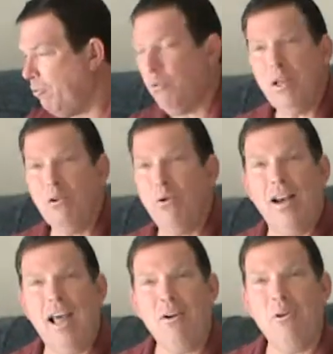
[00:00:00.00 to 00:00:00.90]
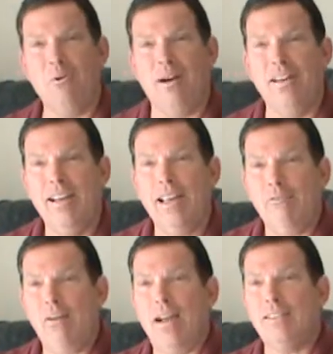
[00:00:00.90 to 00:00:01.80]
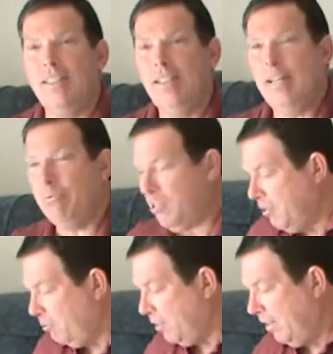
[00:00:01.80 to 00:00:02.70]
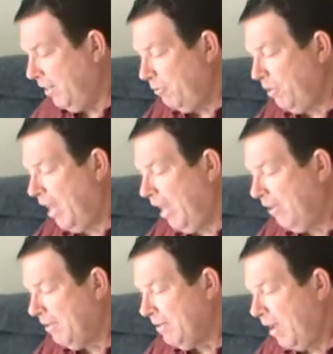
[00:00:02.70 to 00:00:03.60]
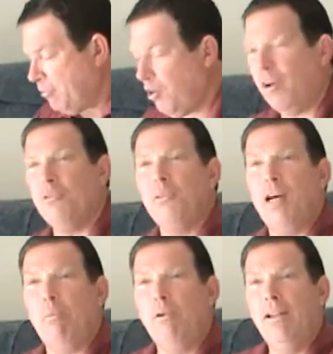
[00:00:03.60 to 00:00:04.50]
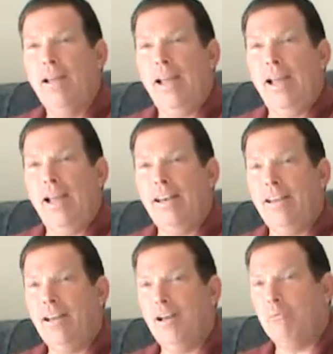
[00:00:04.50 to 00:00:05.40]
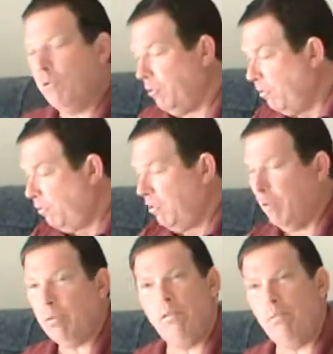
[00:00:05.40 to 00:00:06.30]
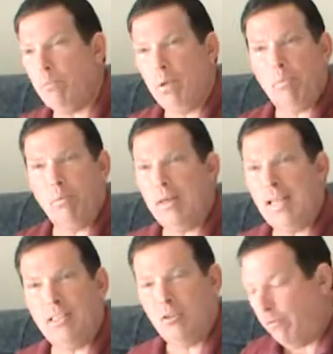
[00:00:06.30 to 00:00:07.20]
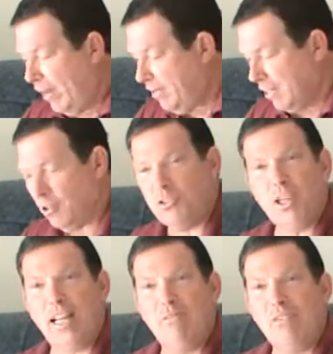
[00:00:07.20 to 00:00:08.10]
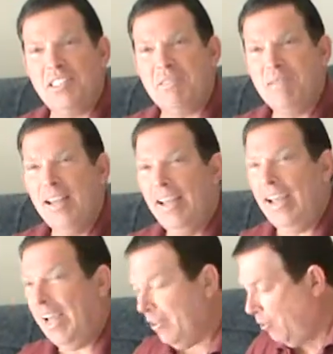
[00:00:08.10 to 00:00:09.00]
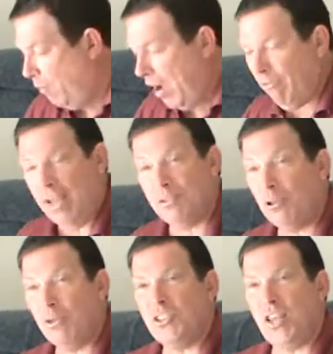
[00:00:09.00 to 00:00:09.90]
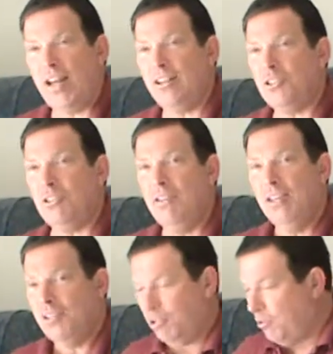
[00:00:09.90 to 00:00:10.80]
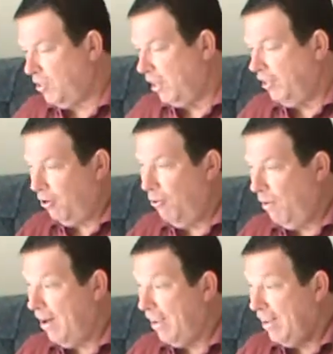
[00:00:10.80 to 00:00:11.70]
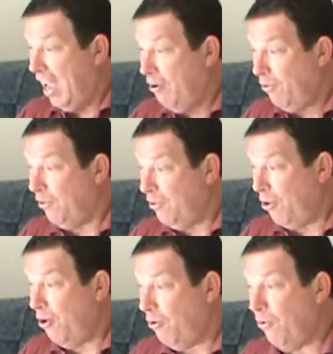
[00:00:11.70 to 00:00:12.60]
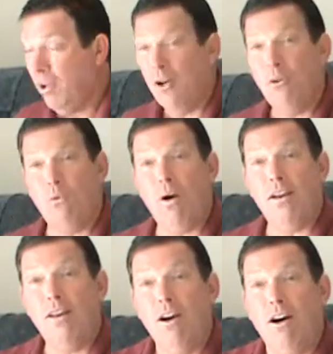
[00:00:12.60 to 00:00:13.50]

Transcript: when you want, how you want. In fact, it was interesting. The other day, I was talking to a couple, and we were going through the implementation phase. That's our second visit. And the wife got so excited, she was saying, you know what, I now know what